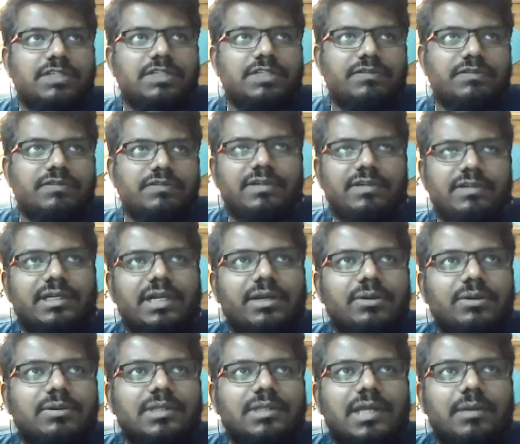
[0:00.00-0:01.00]
will tell you
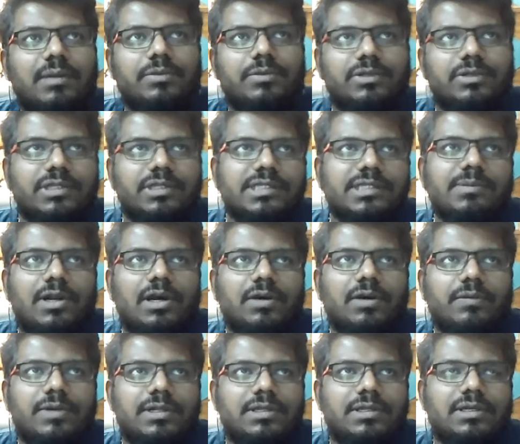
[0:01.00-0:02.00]
that Buddhism, along
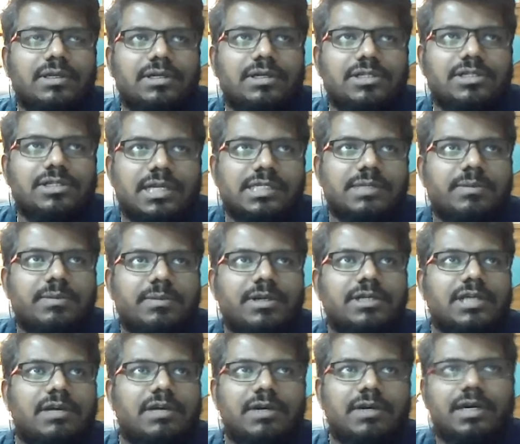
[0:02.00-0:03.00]
with Jainism and
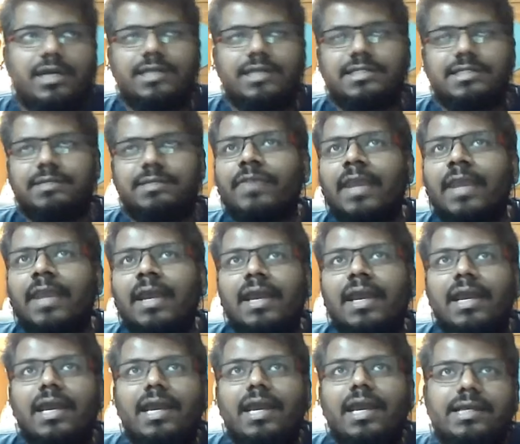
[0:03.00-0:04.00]
Charvakaism,
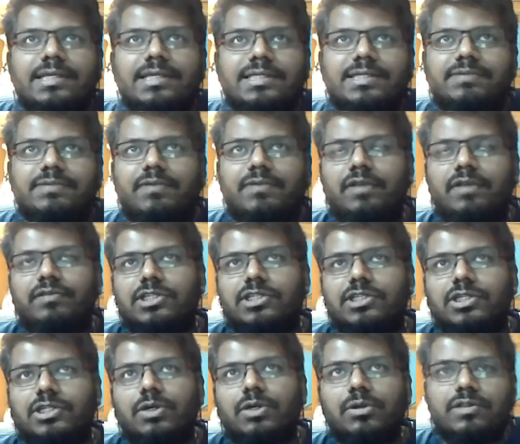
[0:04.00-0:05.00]
is one of the
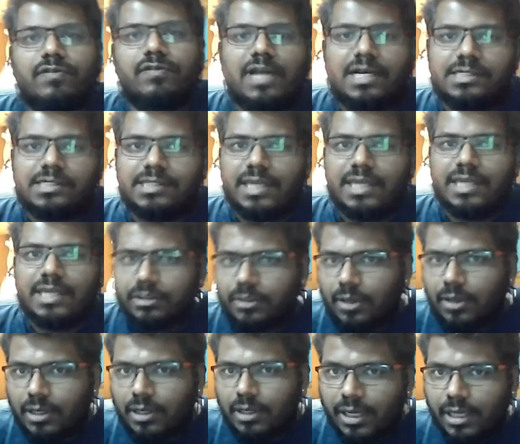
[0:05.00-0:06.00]
schools of Nastika
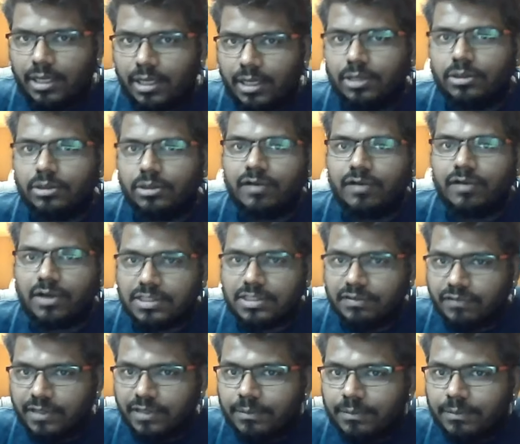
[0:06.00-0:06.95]
thought in Hindu philosophy.